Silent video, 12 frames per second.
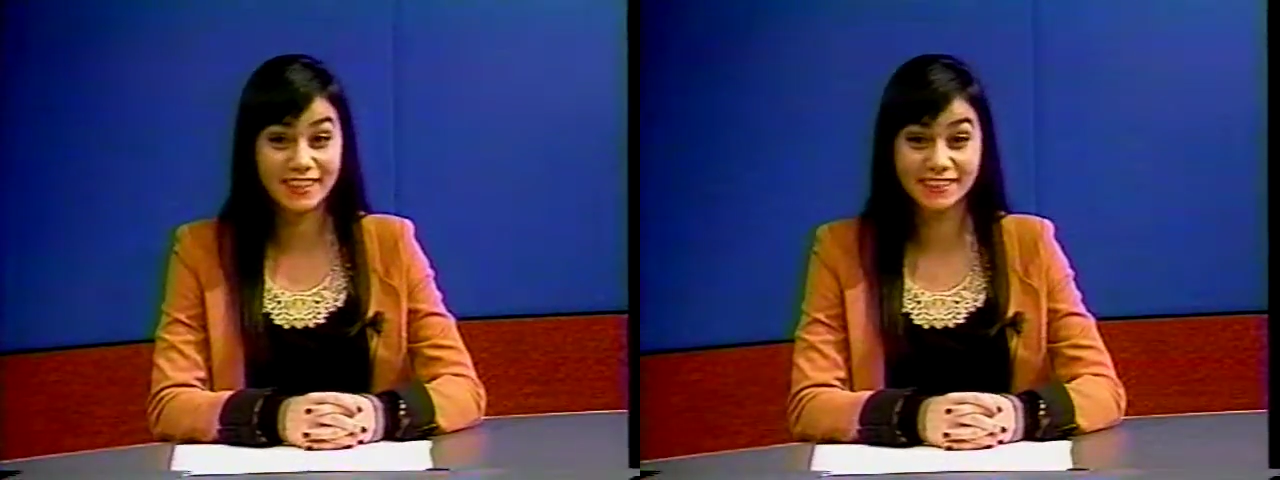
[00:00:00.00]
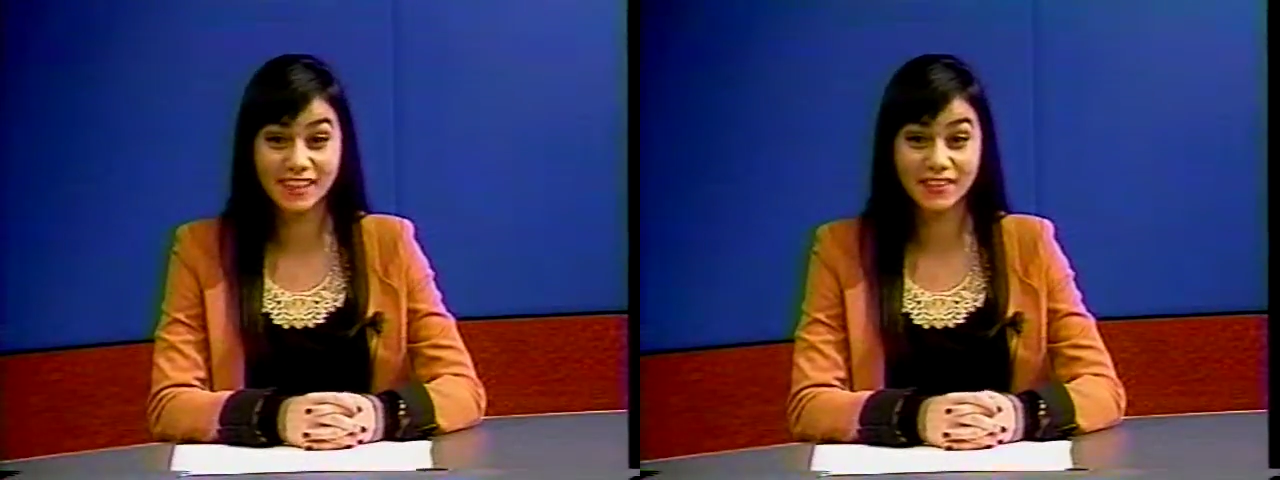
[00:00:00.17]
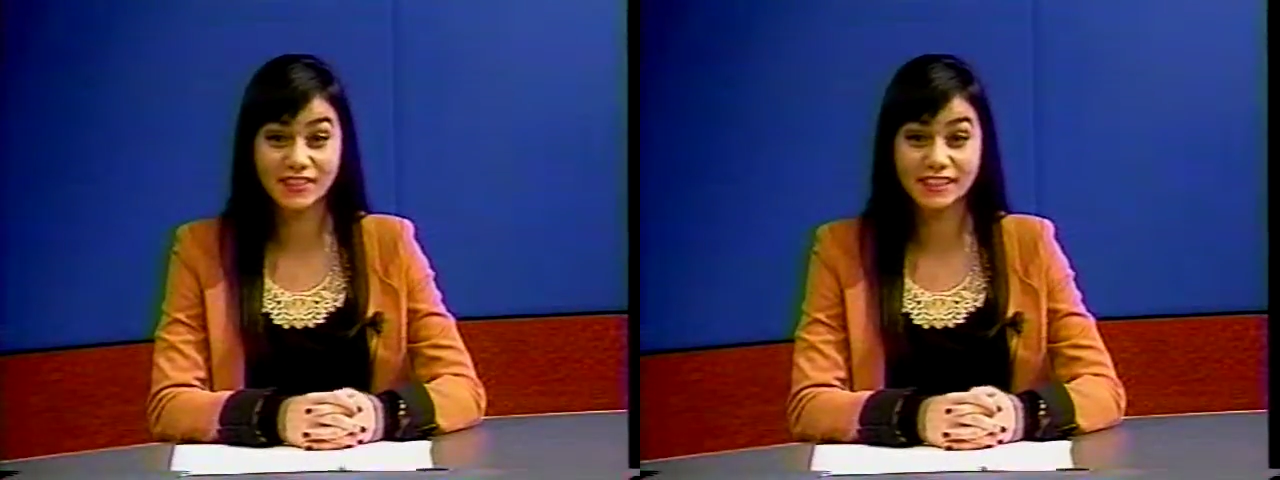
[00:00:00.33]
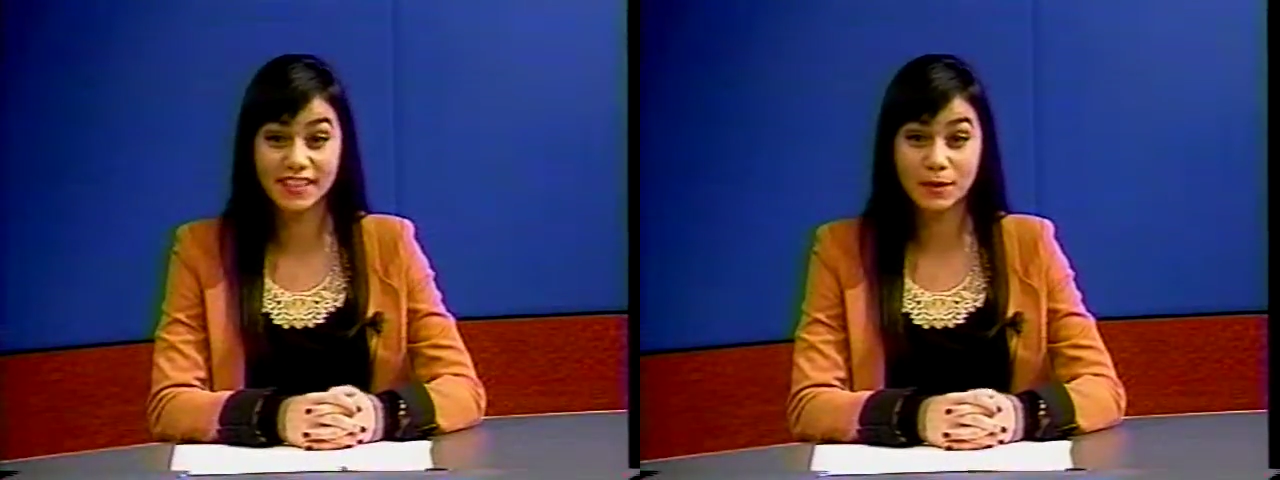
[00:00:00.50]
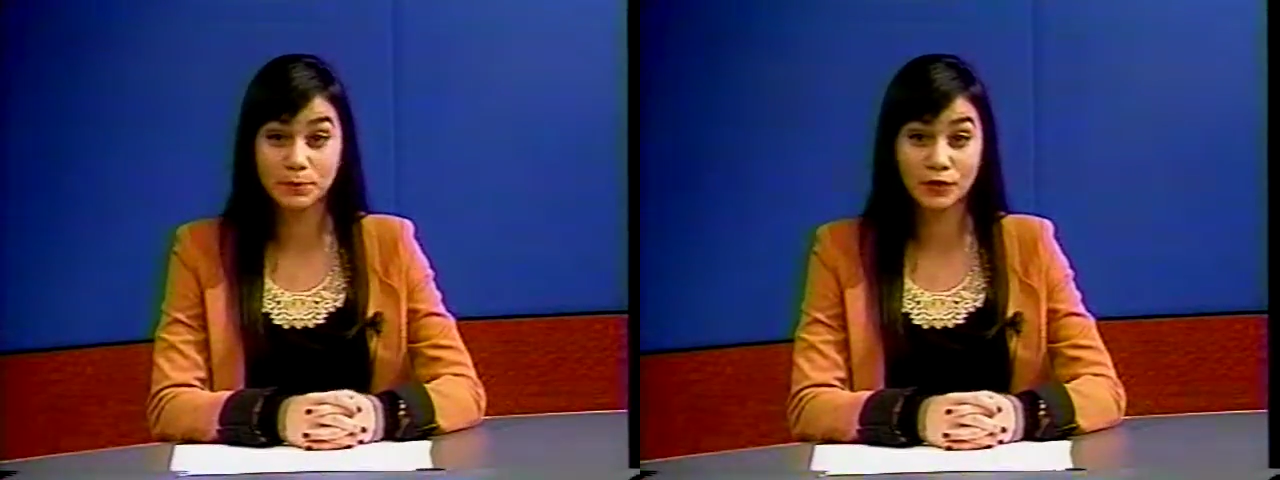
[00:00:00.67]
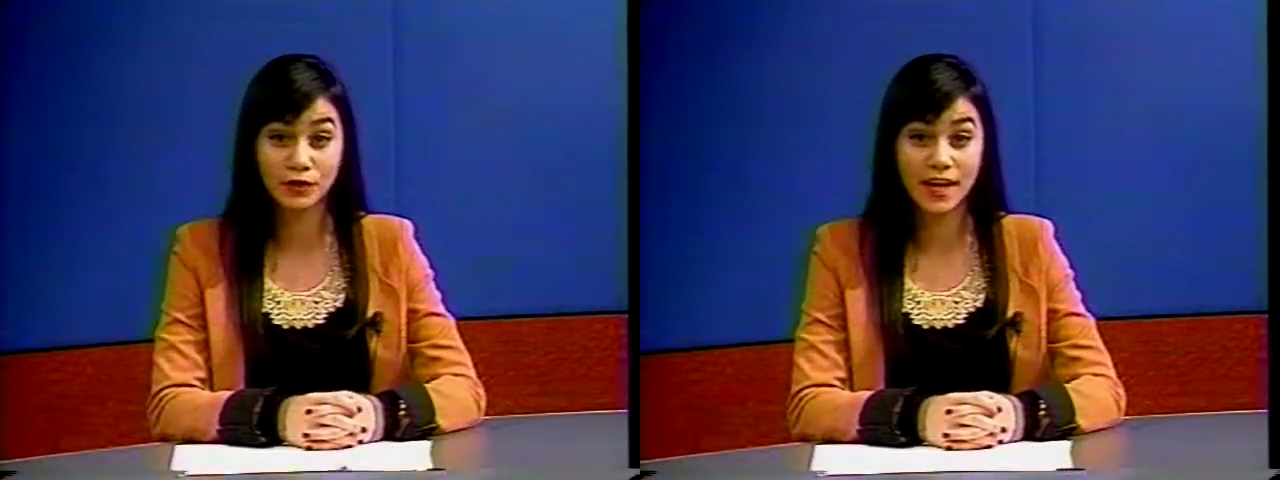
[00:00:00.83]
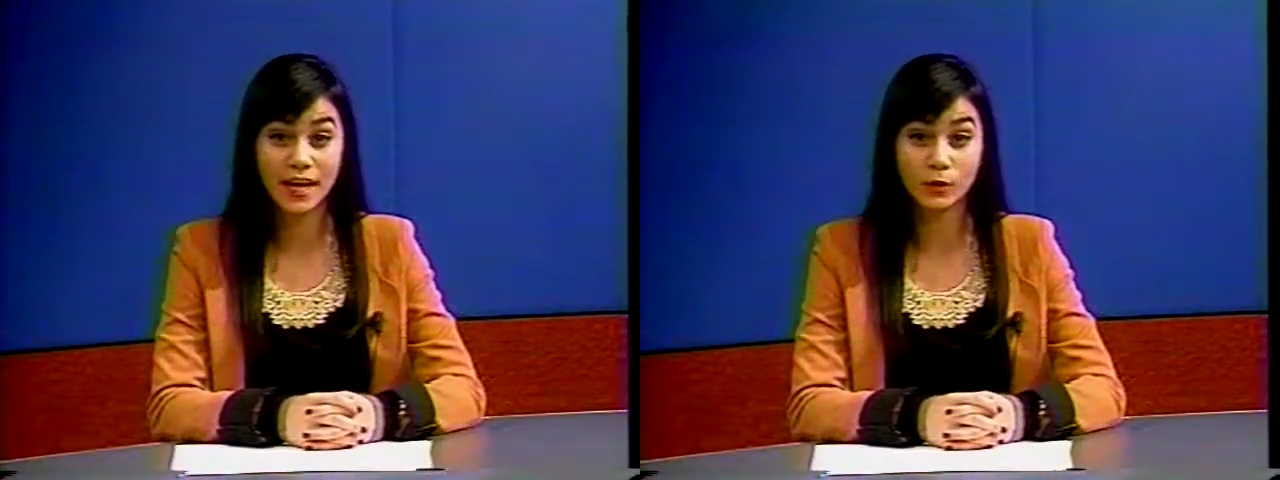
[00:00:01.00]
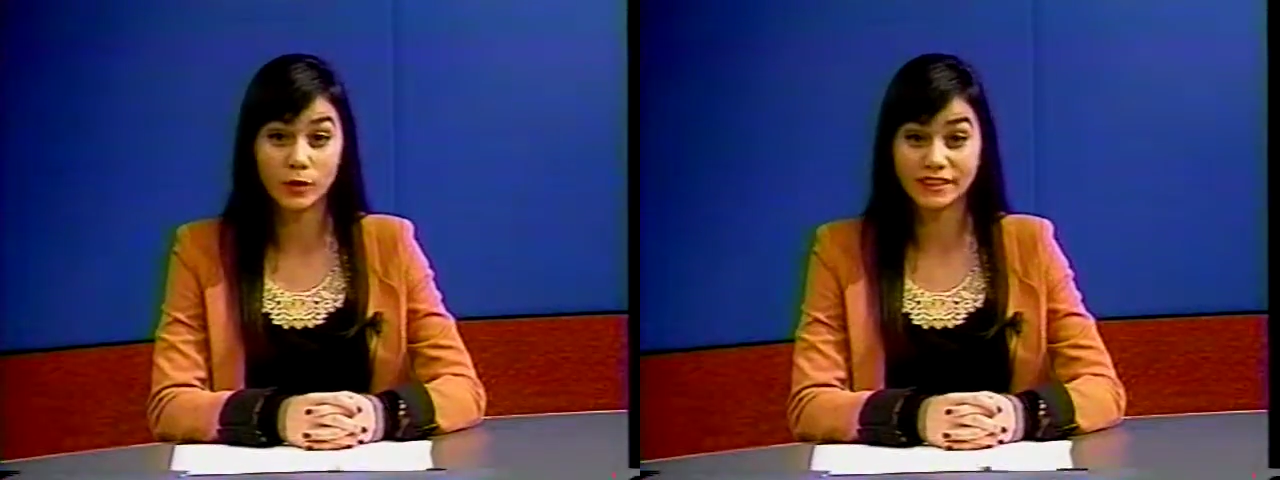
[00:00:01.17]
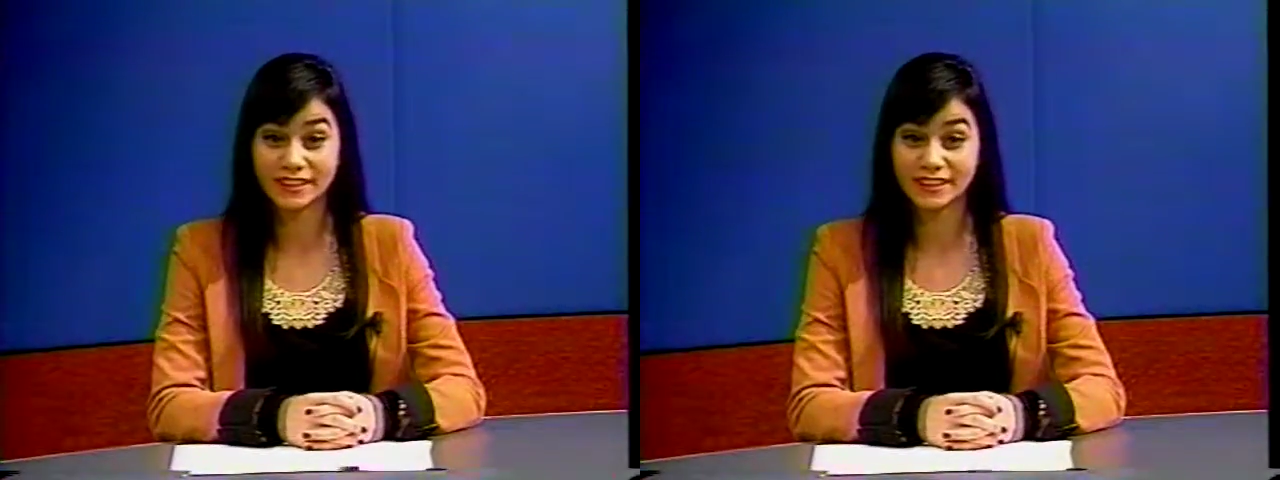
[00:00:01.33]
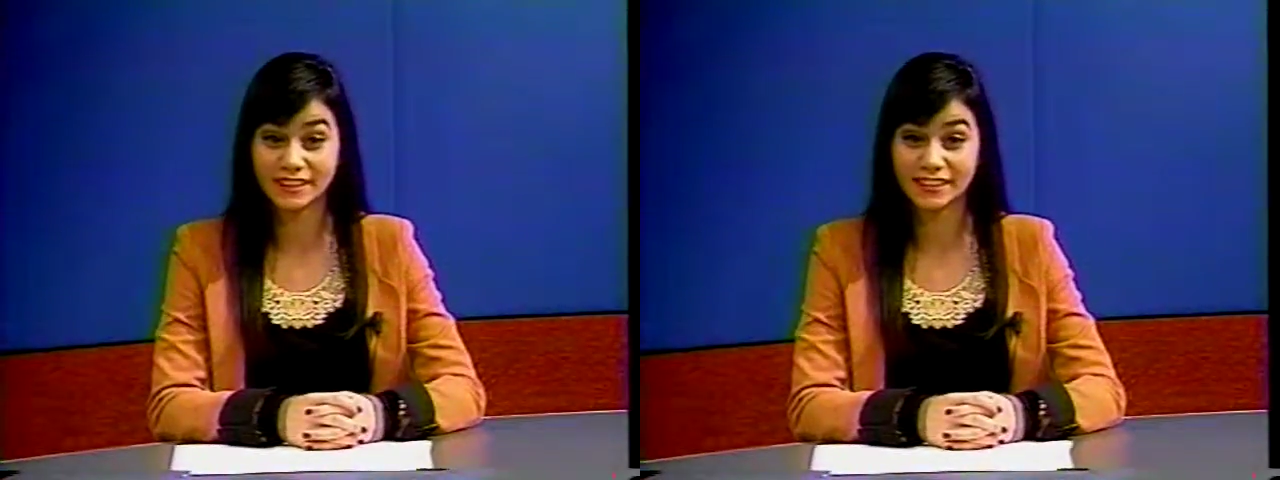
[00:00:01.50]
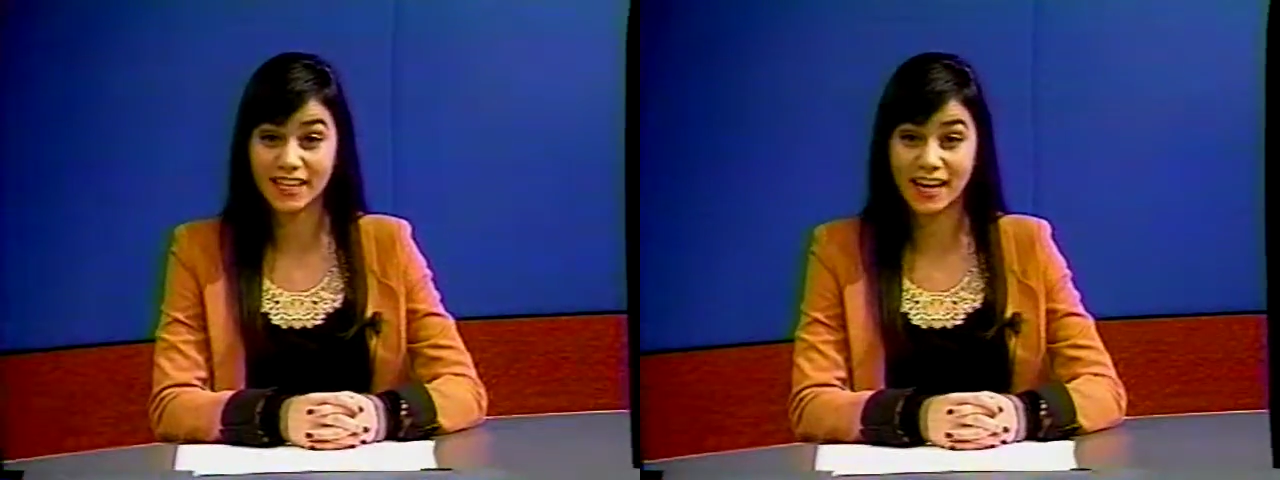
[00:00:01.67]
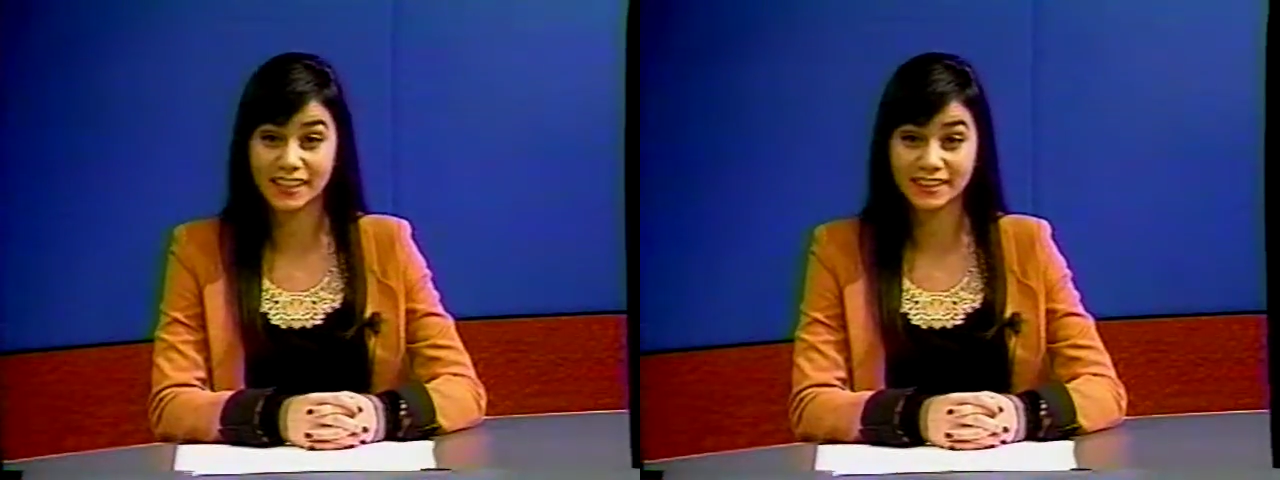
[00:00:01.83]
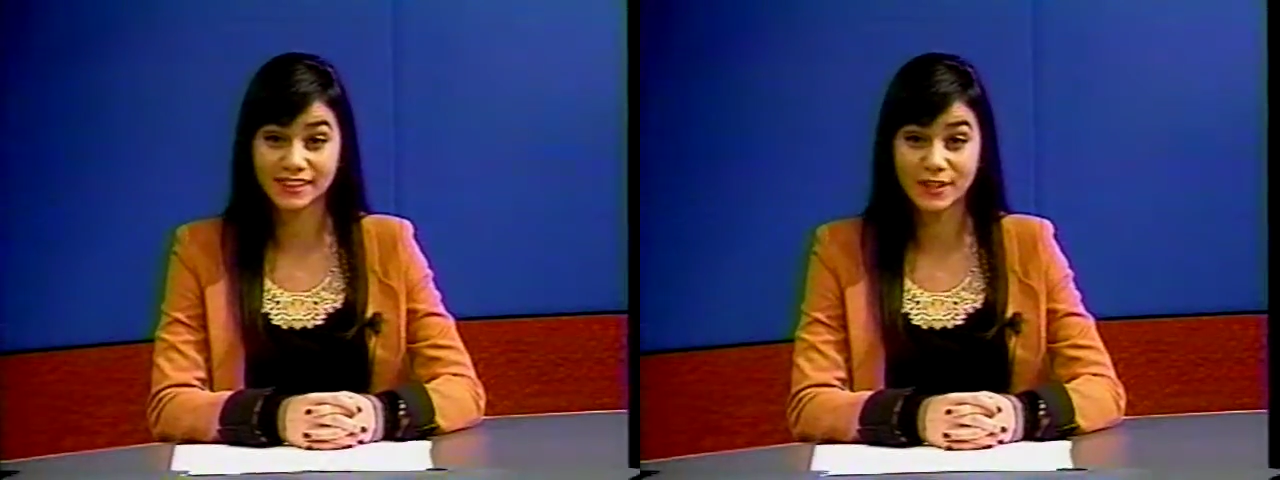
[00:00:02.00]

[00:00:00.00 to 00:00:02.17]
Thanksgiving Day Parade was a success.